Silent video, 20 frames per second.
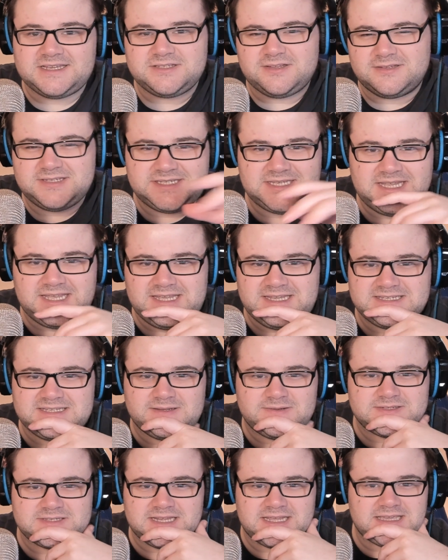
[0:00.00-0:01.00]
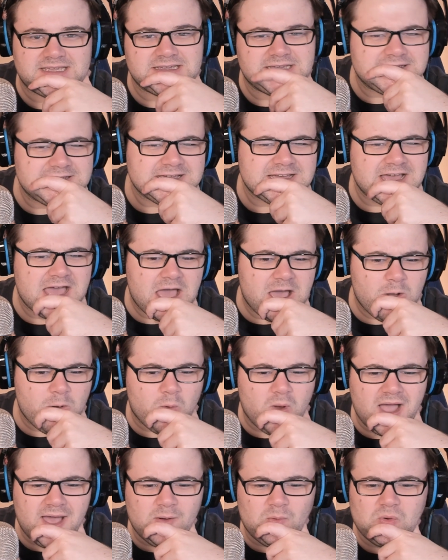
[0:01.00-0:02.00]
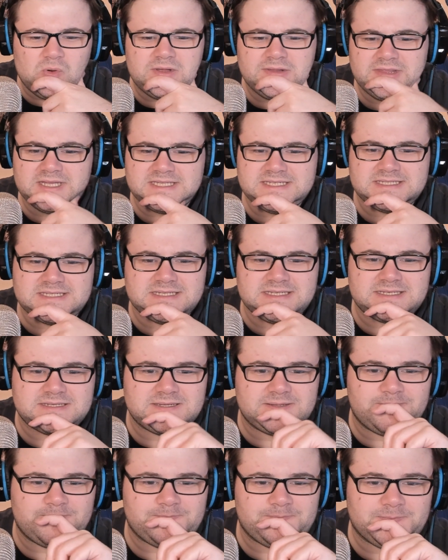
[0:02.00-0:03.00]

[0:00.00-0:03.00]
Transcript: on cities, and I was like, wow, that's,